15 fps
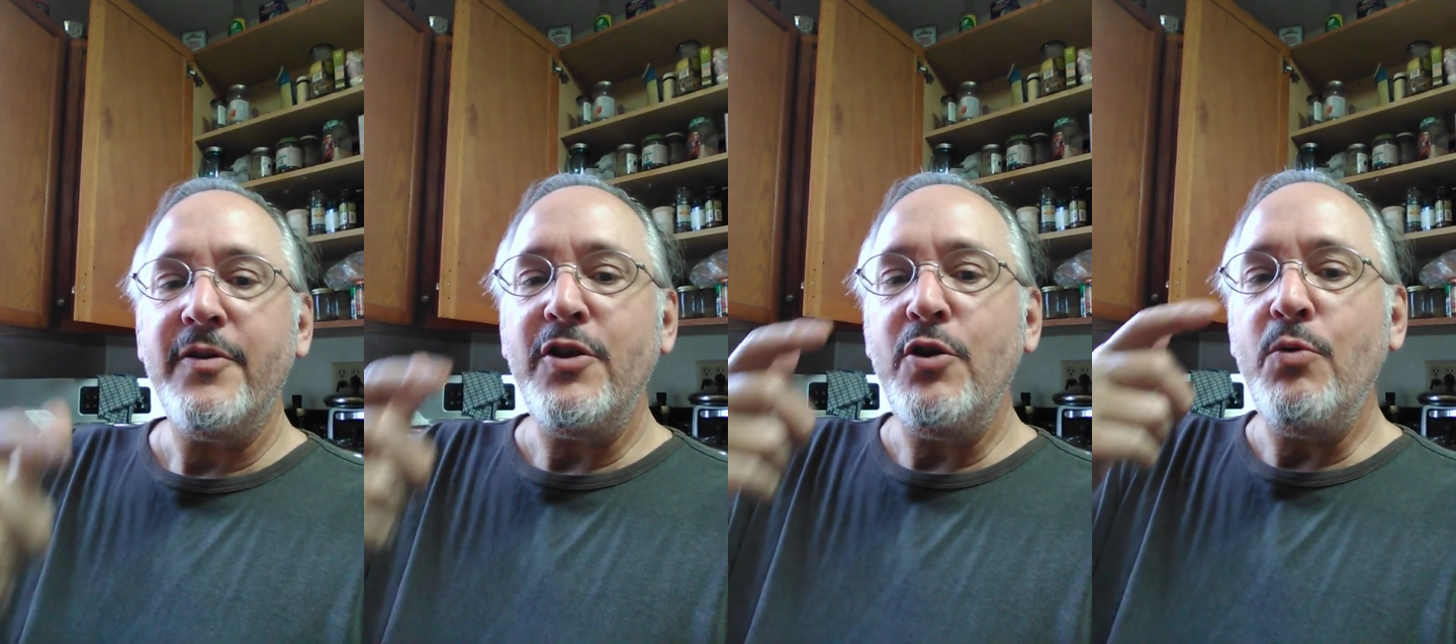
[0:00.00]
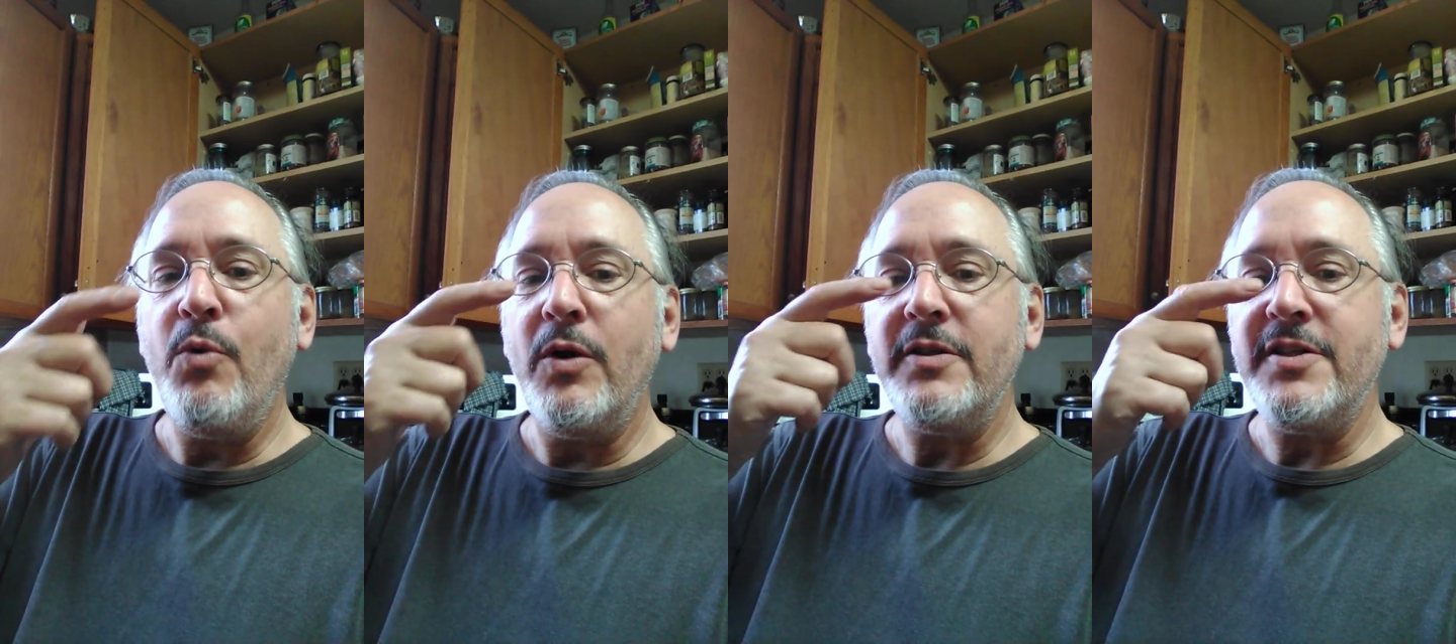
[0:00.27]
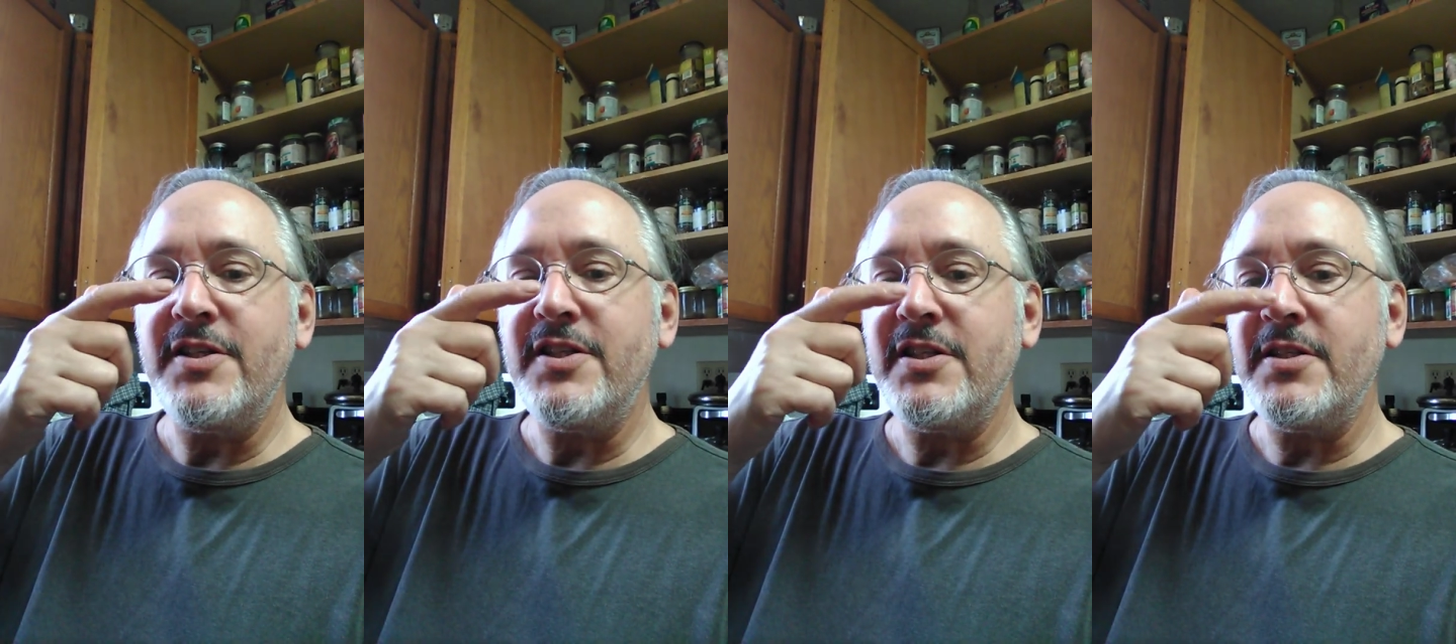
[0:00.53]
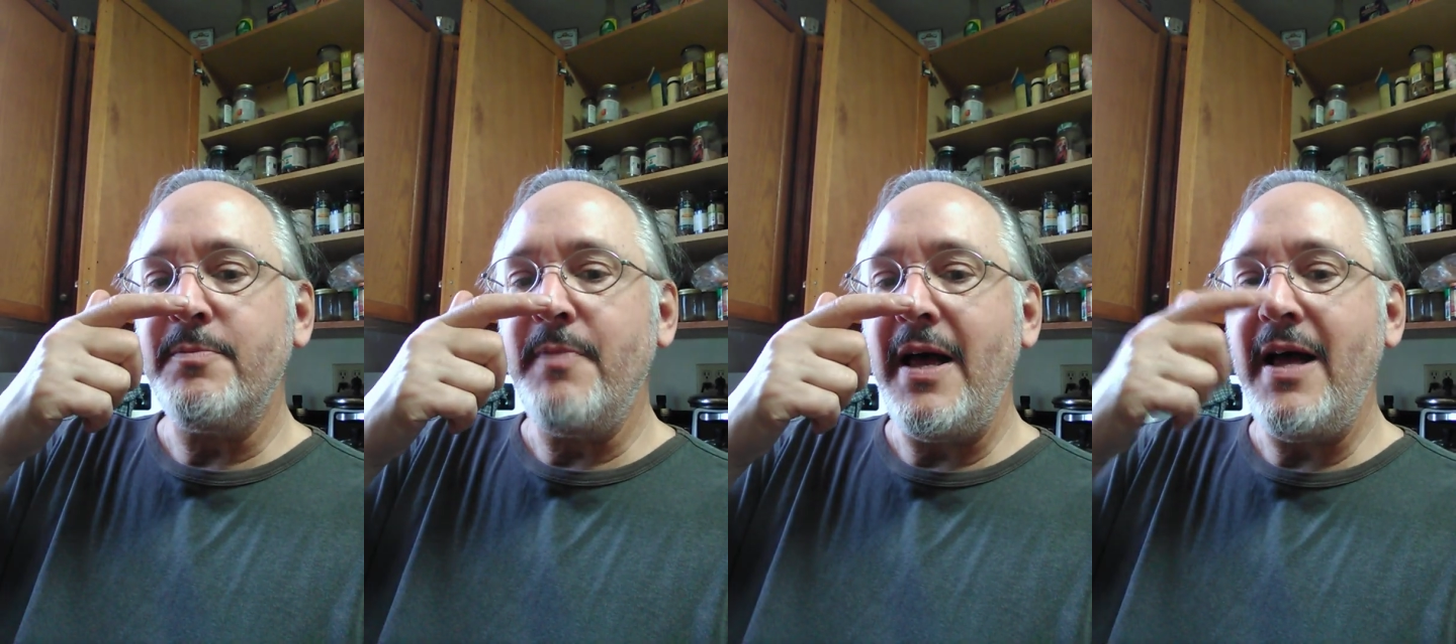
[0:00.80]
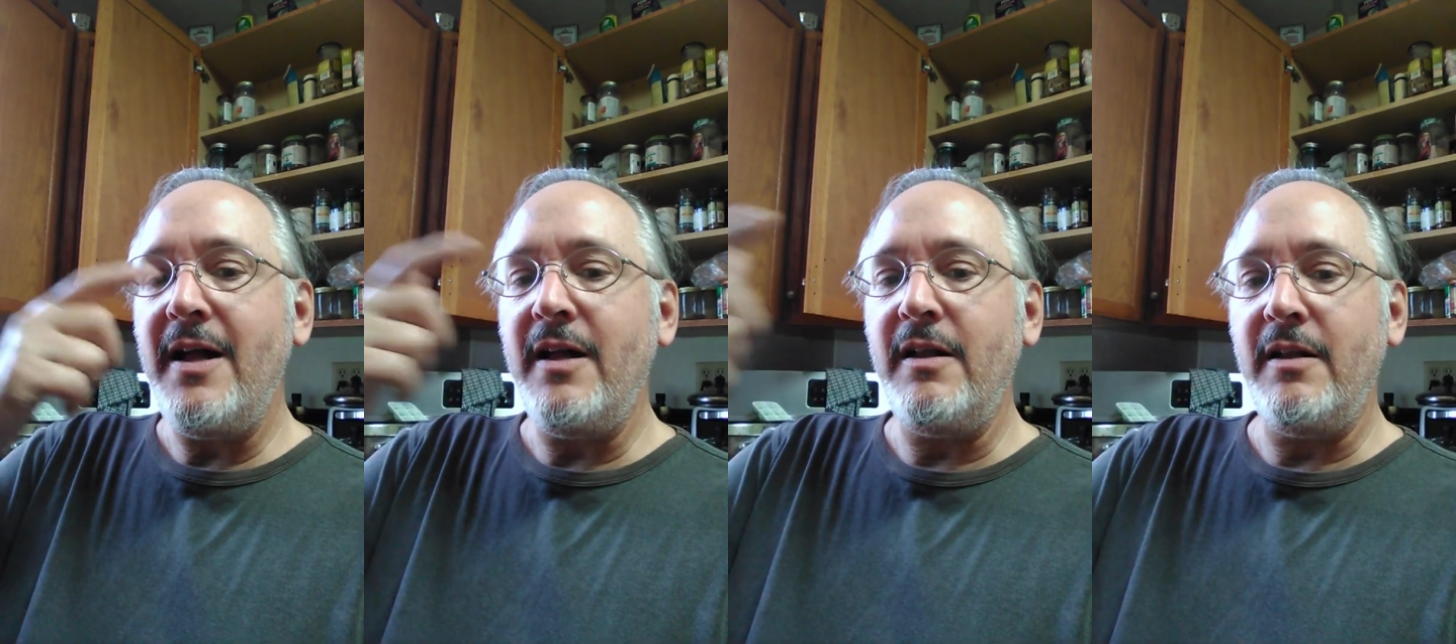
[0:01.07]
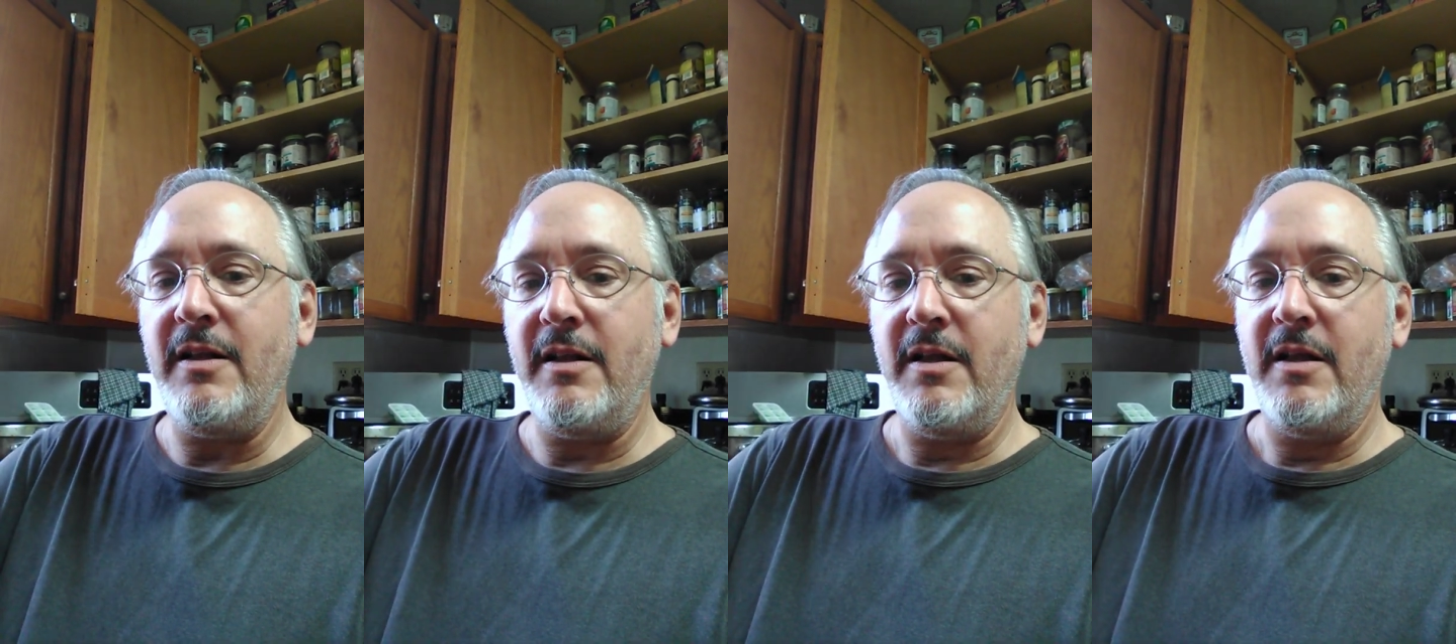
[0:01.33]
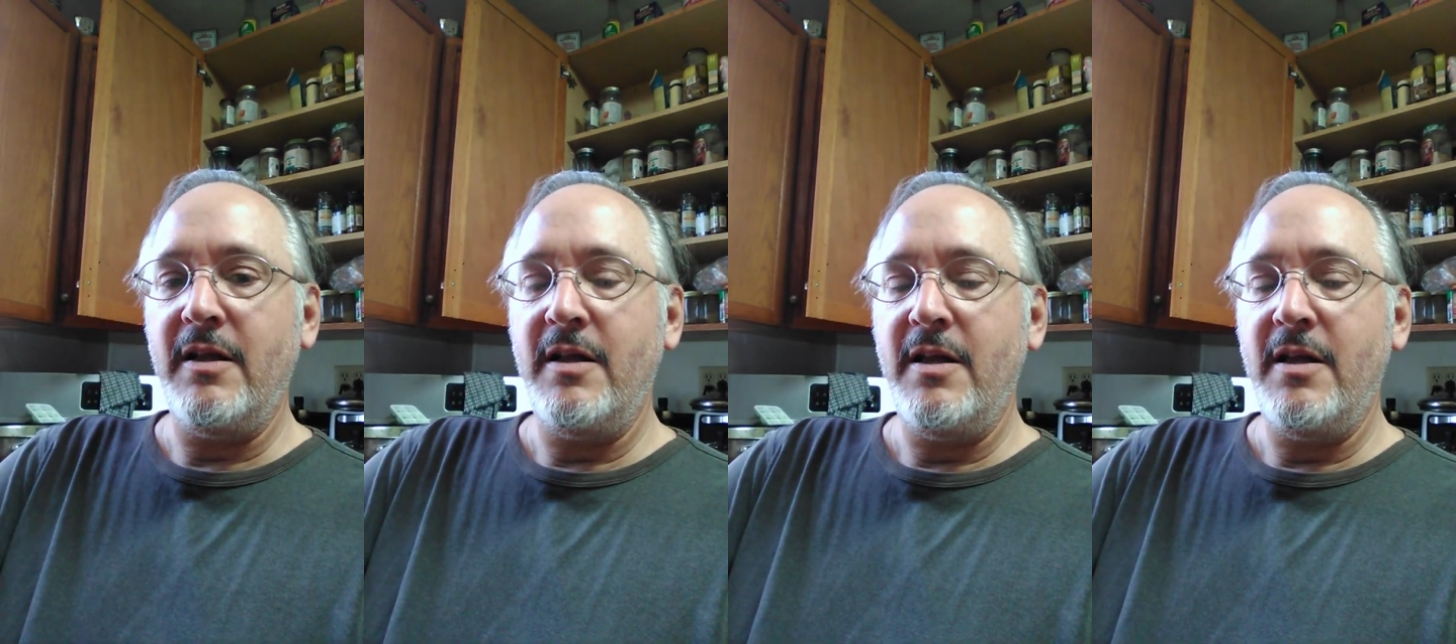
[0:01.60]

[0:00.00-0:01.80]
You want to smell